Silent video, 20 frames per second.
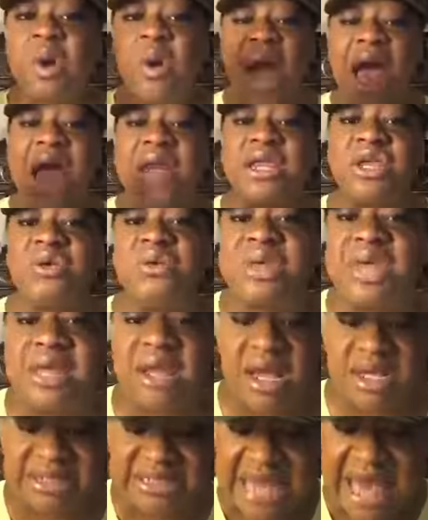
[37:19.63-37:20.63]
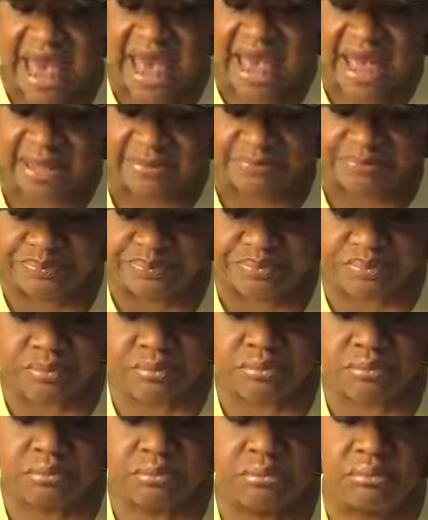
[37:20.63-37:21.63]
how do you get untied?
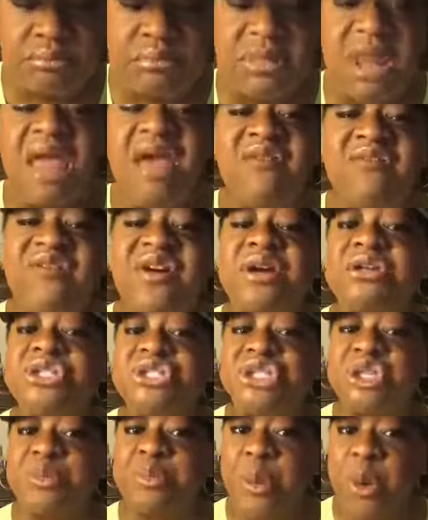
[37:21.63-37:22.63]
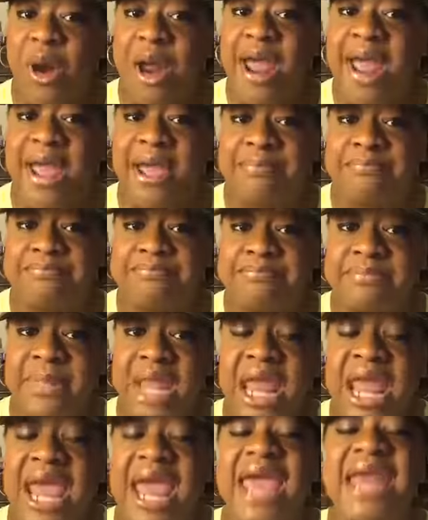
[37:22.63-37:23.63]
First, you pray,
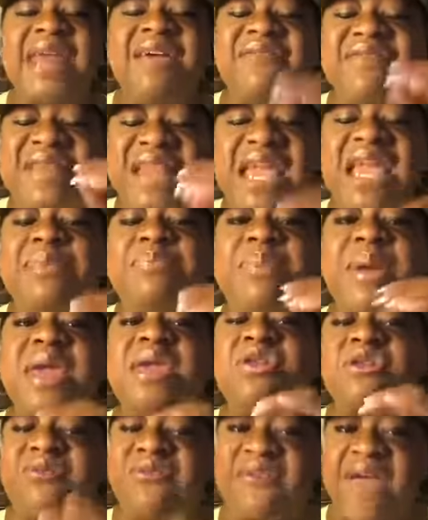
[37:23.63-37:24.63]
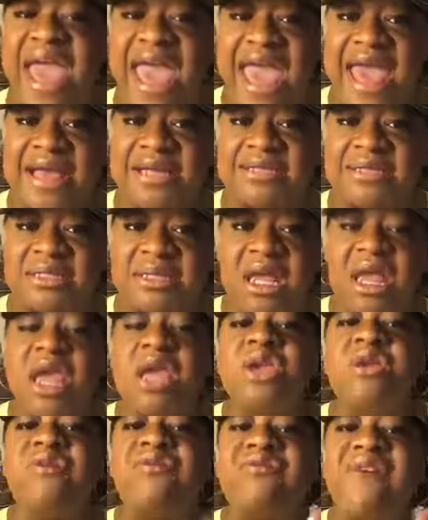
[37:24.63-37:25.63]
and if need be, you fast.
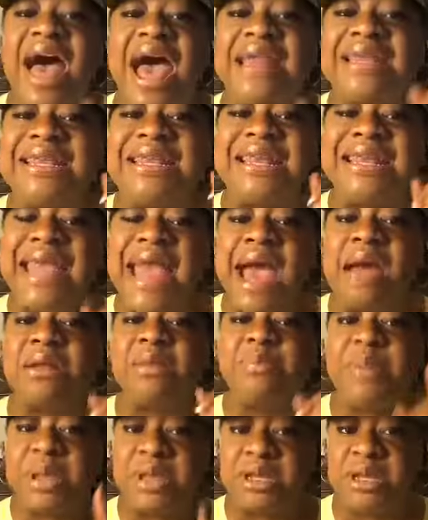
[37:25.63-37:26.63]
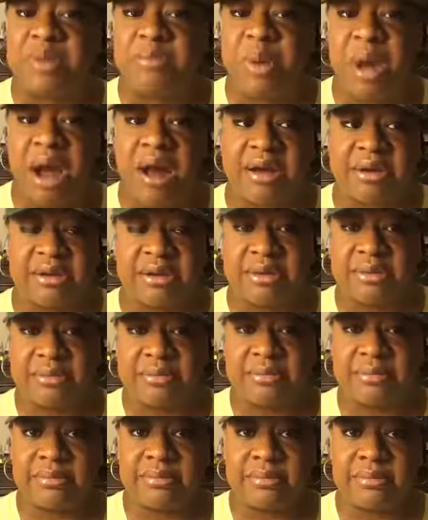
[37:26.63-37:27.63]
You find an accountability partner.
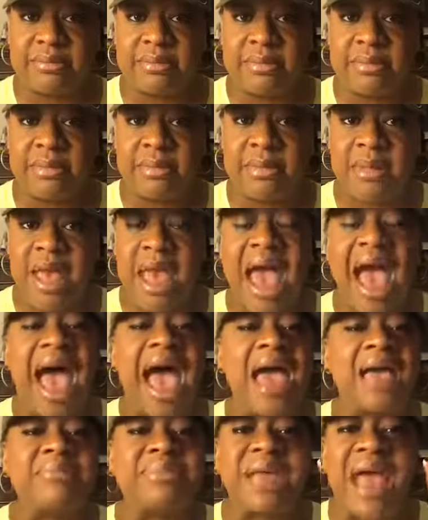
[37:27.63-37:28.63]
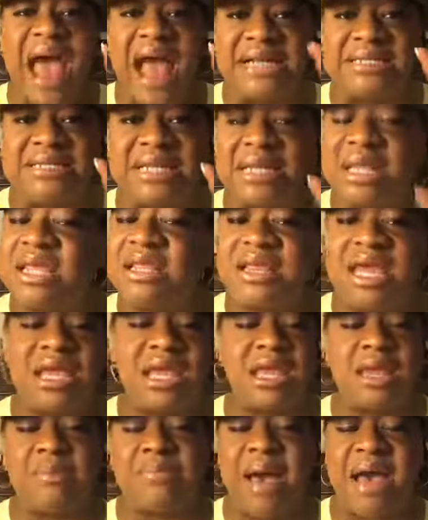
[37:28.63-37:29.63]
I am constantly
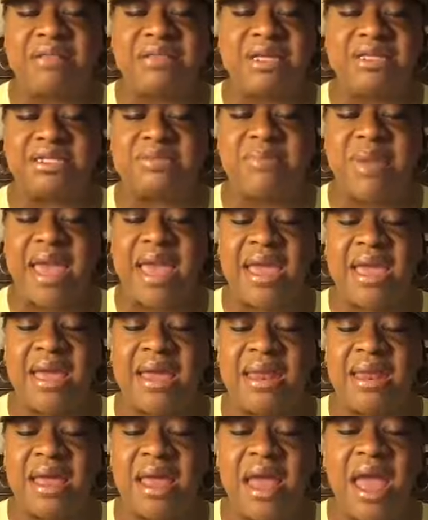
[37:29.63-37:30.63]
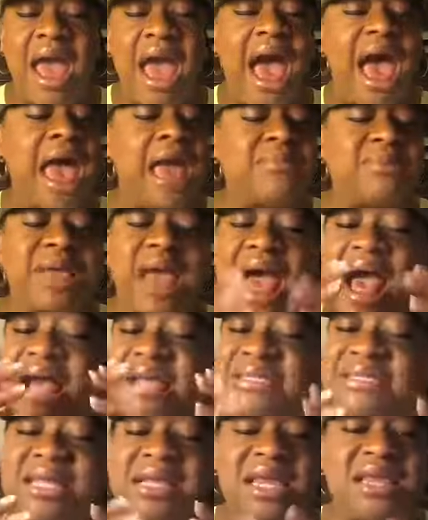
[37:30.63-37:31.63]
thinking about this man. I am
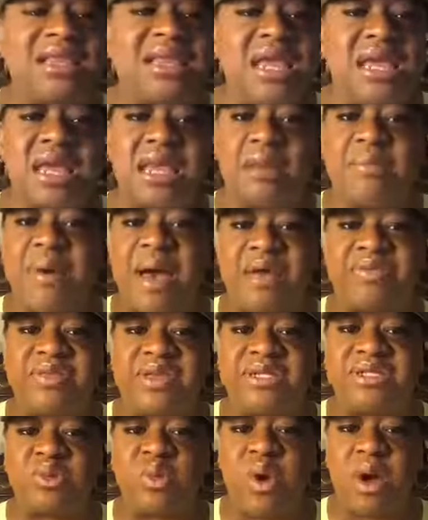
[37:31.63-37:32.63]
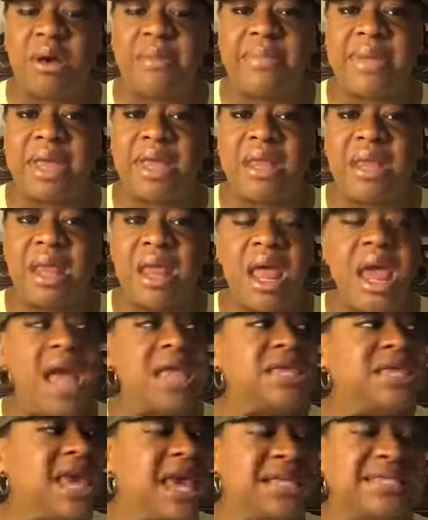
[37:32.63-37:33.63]
constantly thinking about this woman.
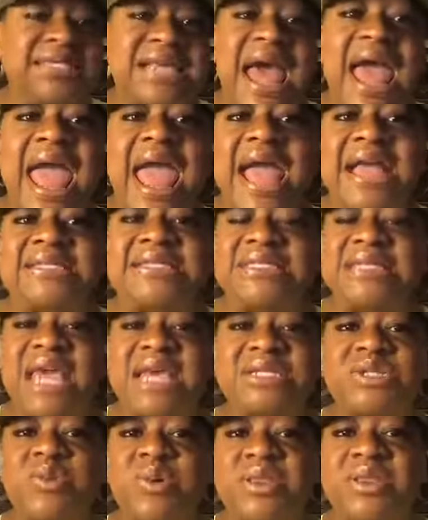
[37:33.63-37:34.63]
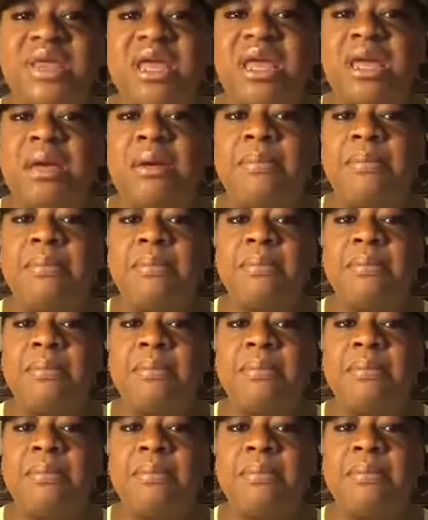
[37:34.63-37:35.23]
Yes, I had sex with them.